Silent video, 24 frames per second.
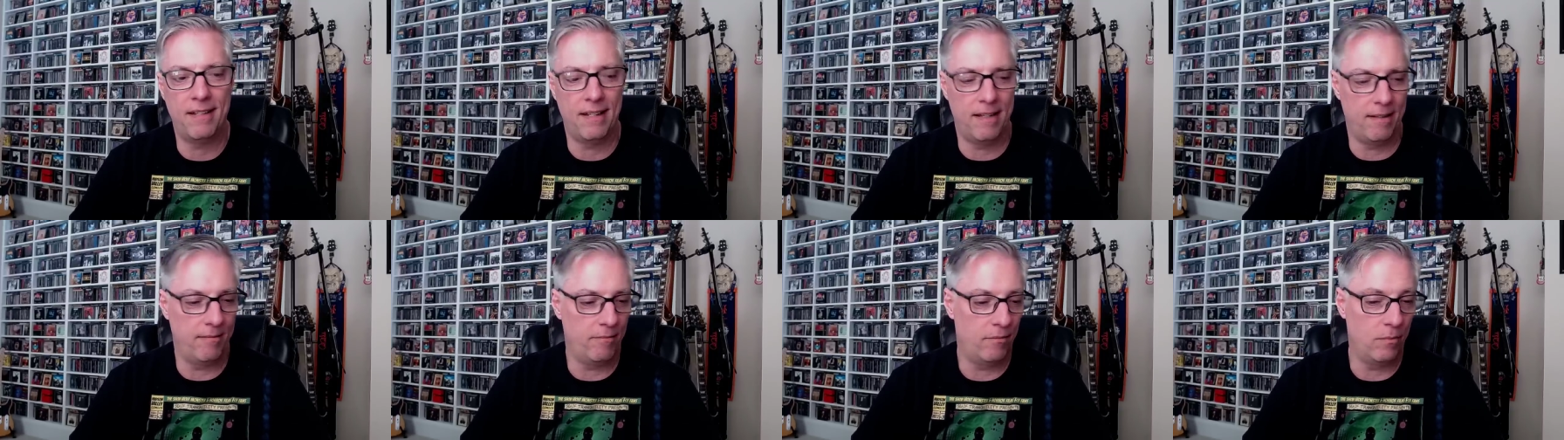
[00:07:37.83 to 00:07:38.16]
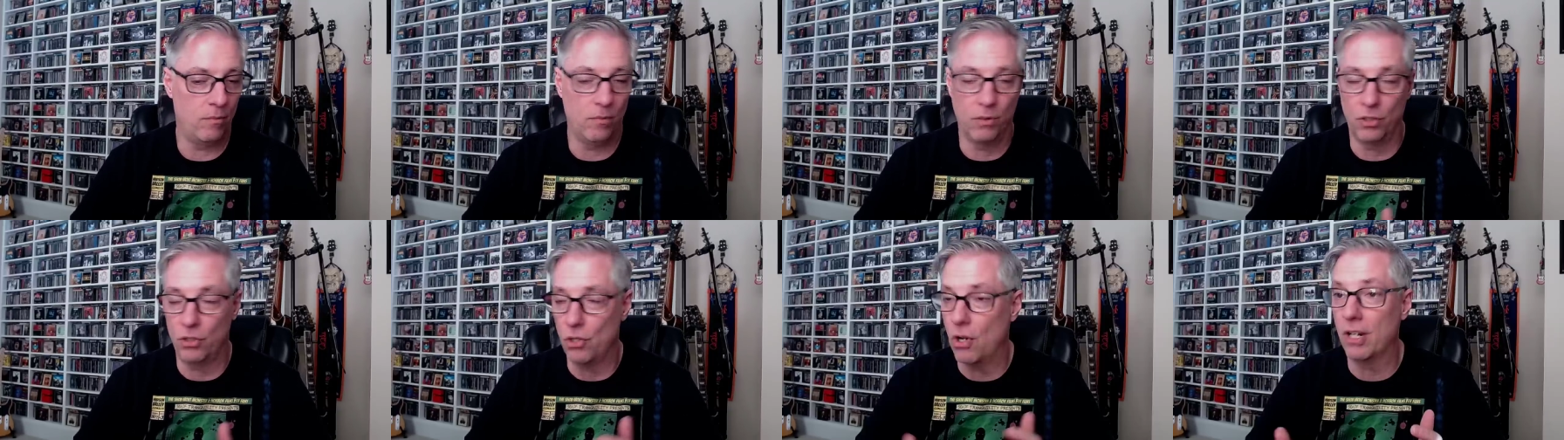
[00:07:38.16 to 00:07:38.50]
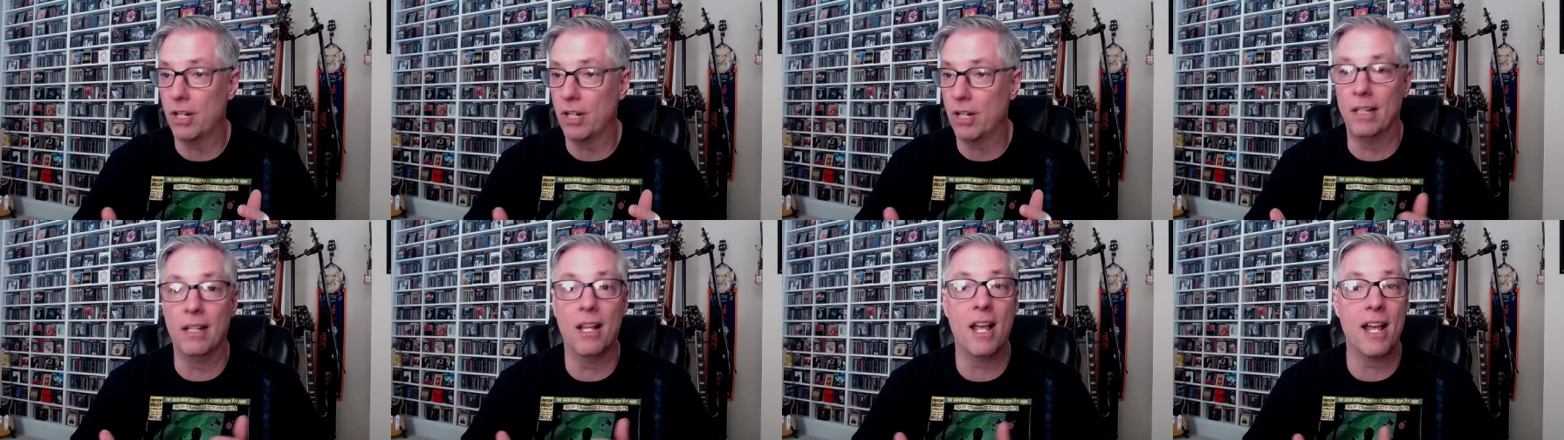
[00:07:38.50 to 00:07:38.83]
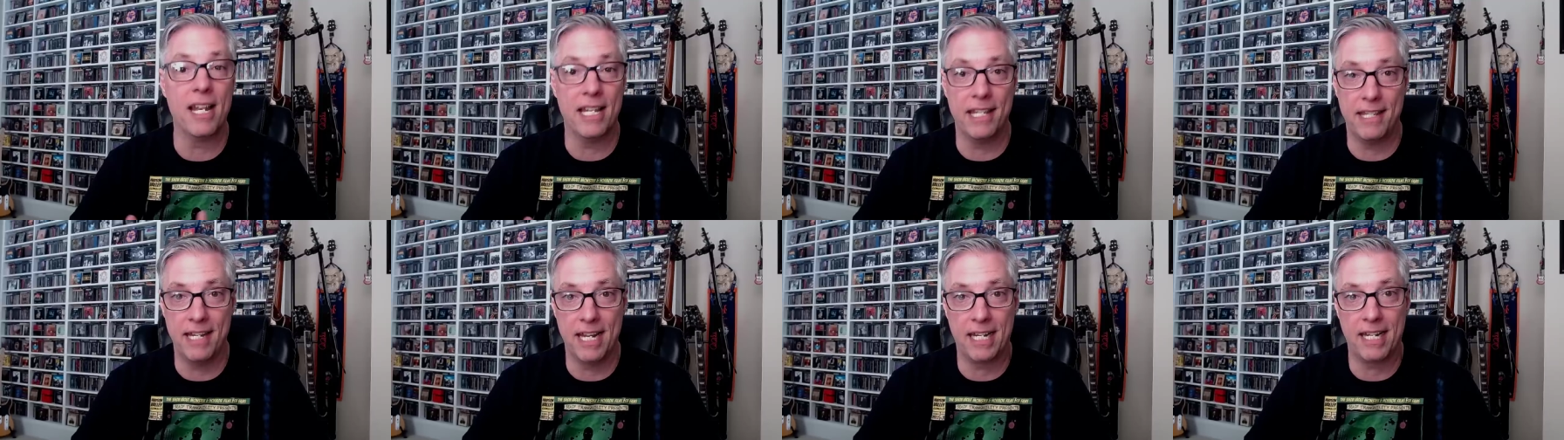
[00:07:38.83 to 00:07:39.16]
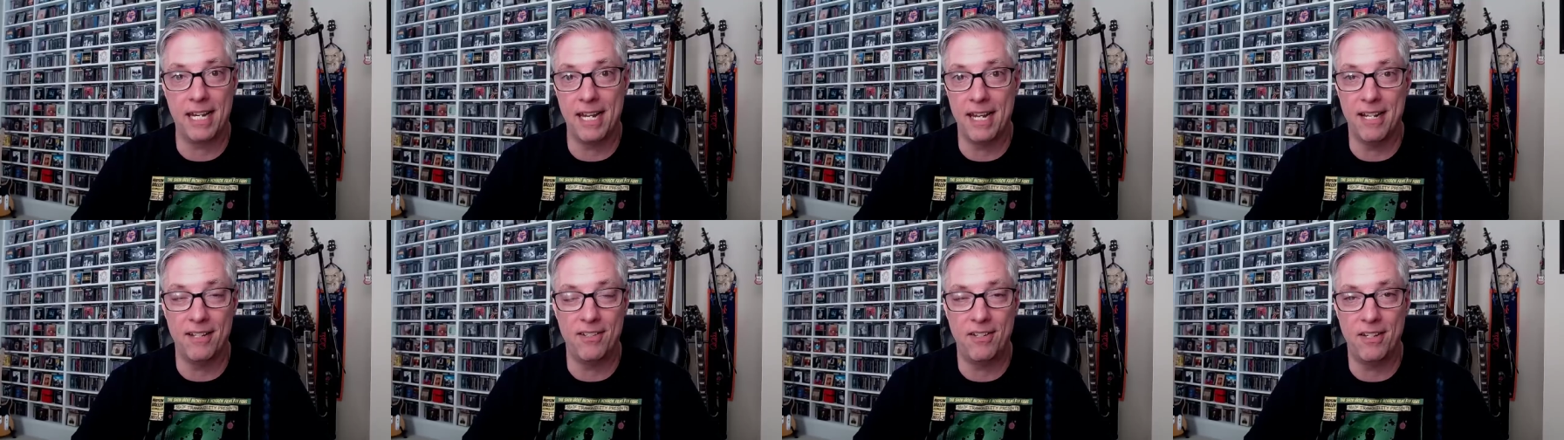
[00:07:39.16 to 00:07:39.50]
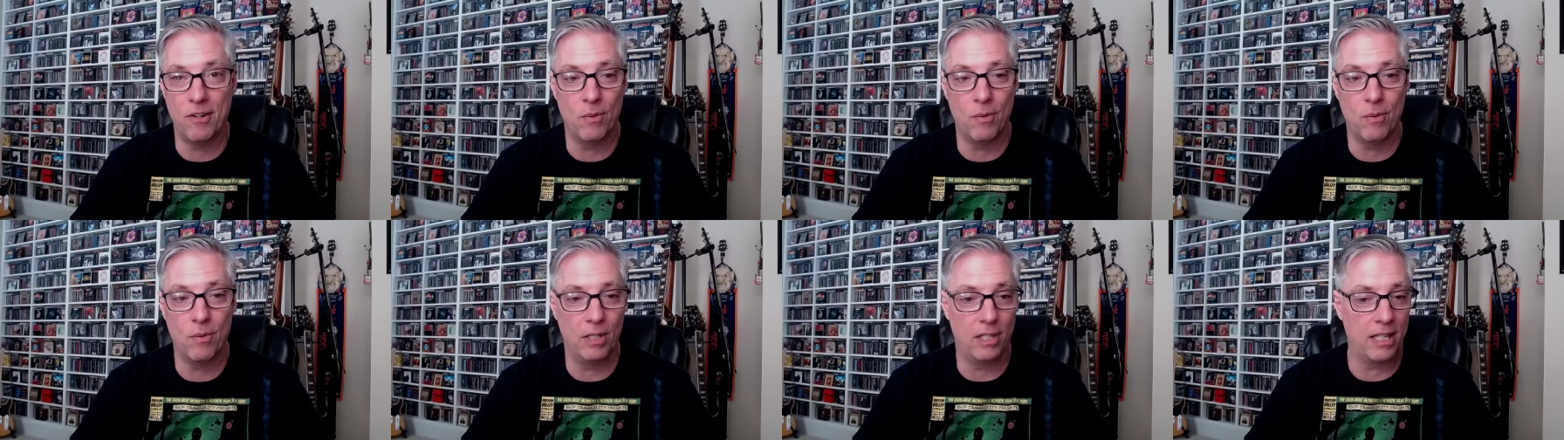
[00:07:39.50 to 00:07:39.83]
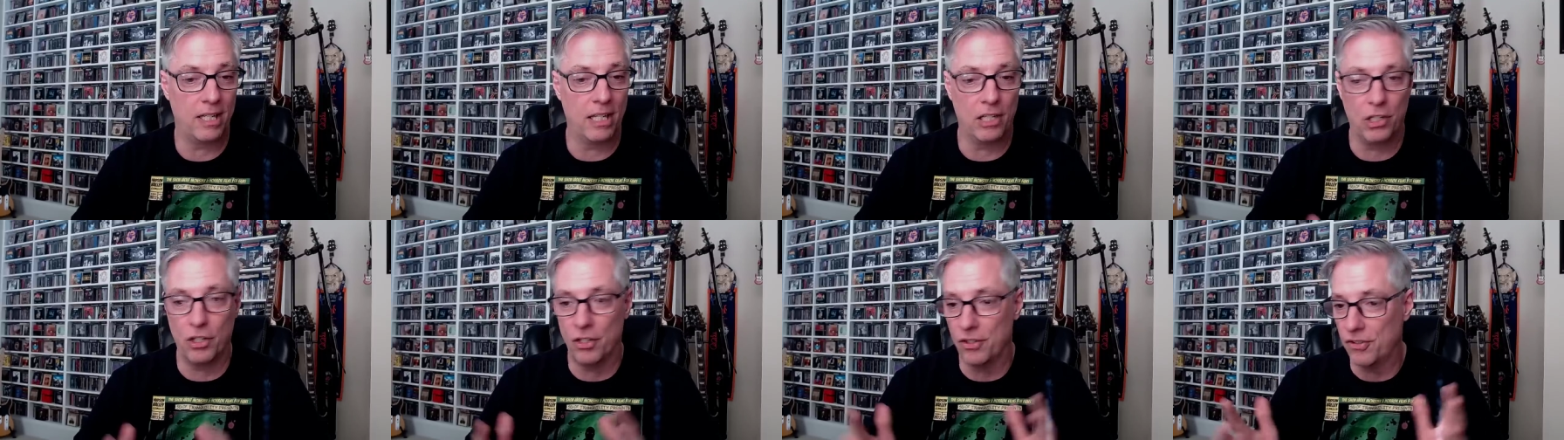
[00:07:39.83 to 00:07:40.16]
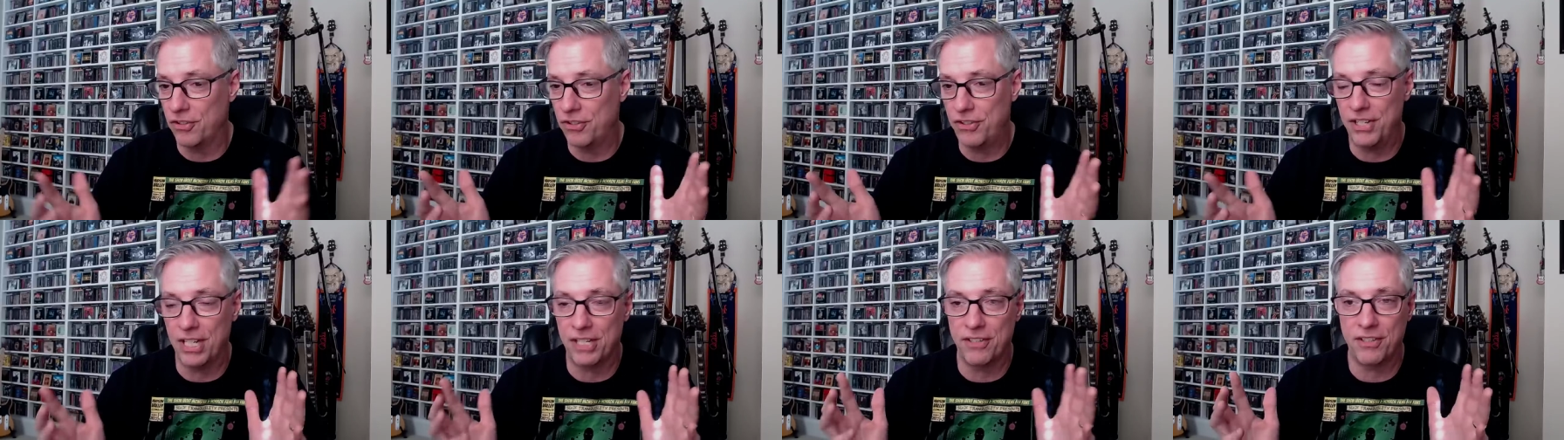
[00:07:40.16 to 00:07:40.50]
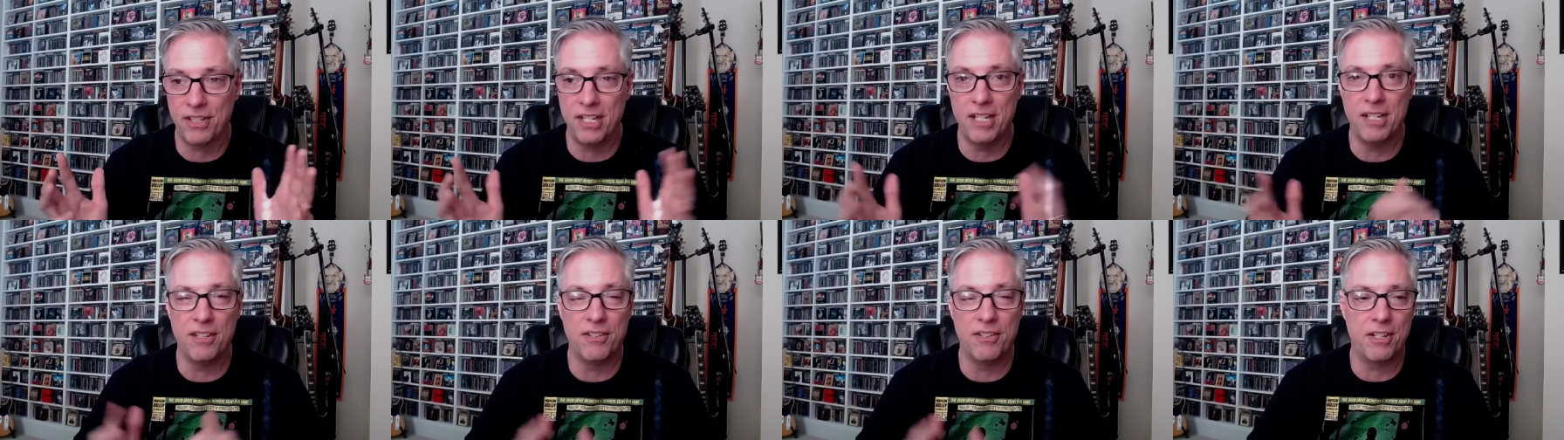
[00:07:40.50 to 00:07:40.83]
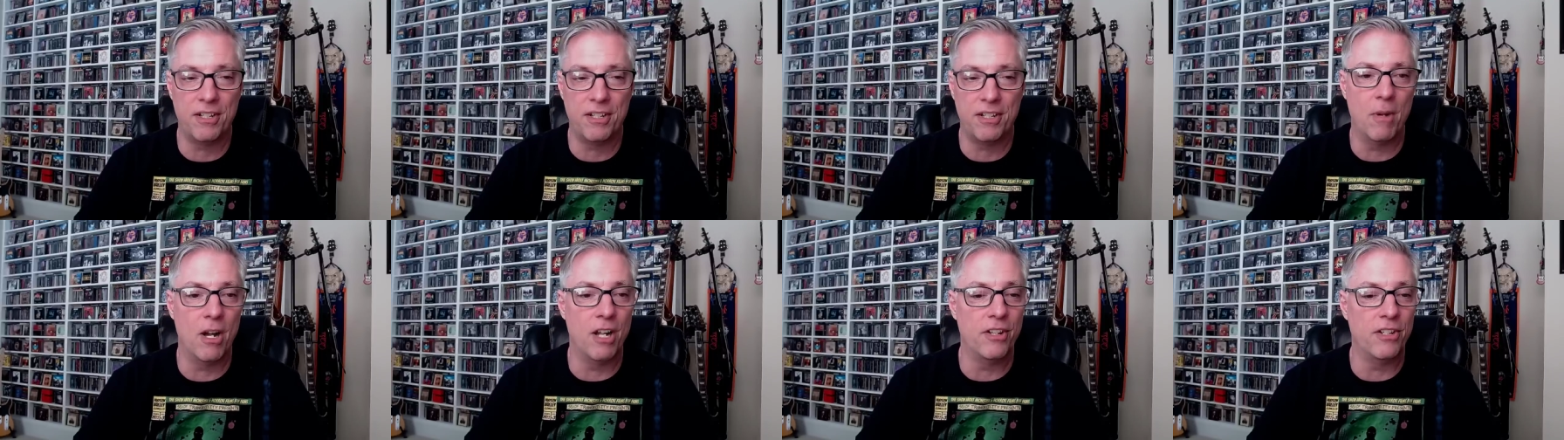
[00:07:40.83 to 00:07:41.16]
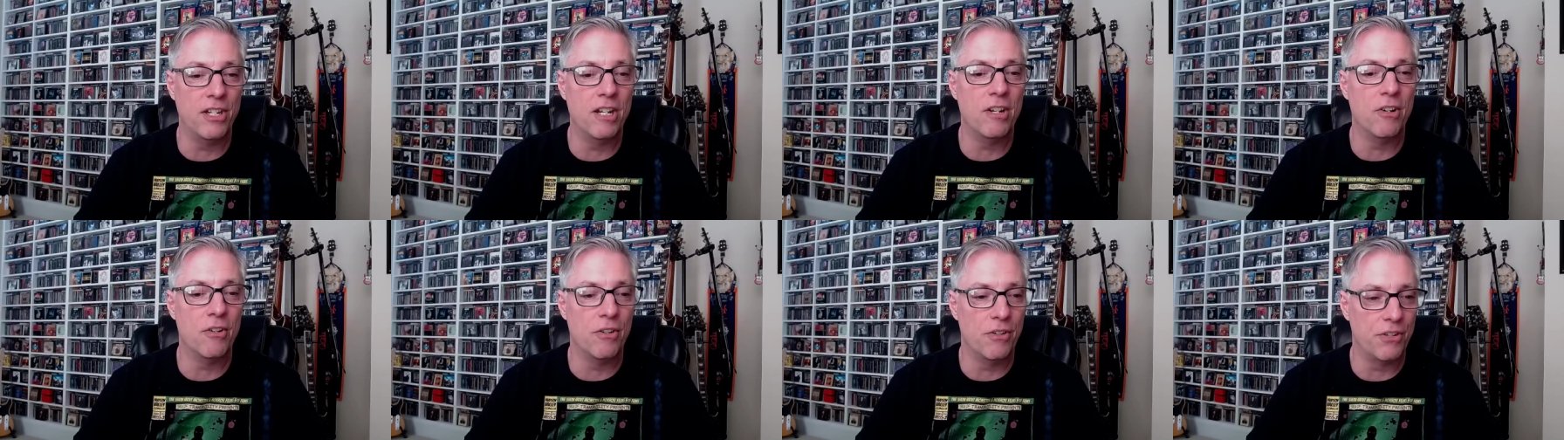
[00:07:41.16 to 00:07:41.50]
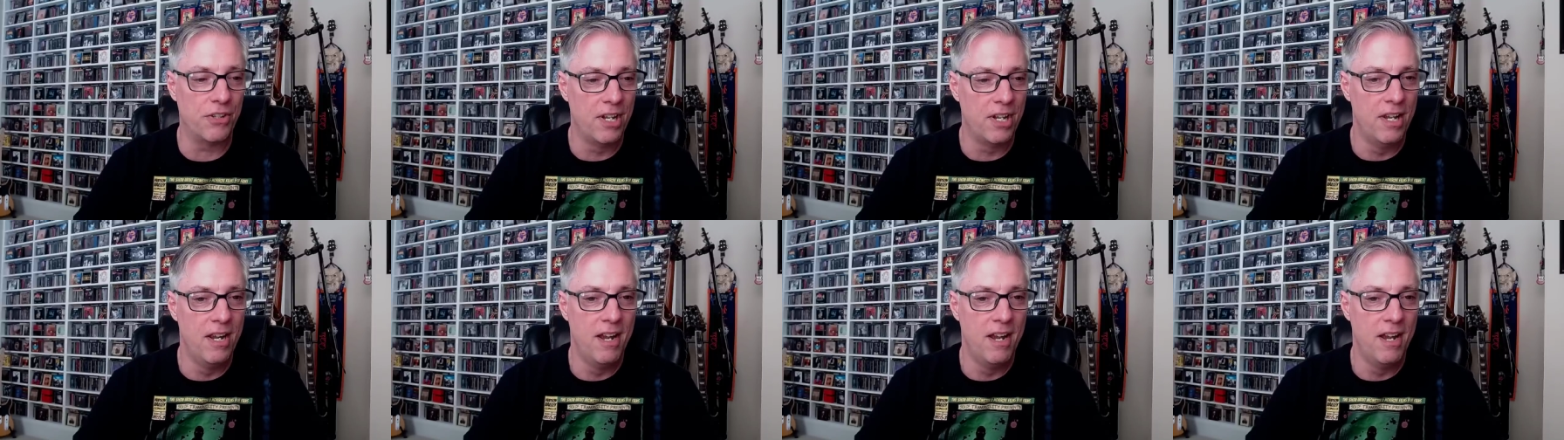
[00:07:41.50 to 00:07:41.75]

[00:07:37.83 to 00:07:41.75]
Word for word: And we're talking a lot of decades here, we're like, like 60 some odd years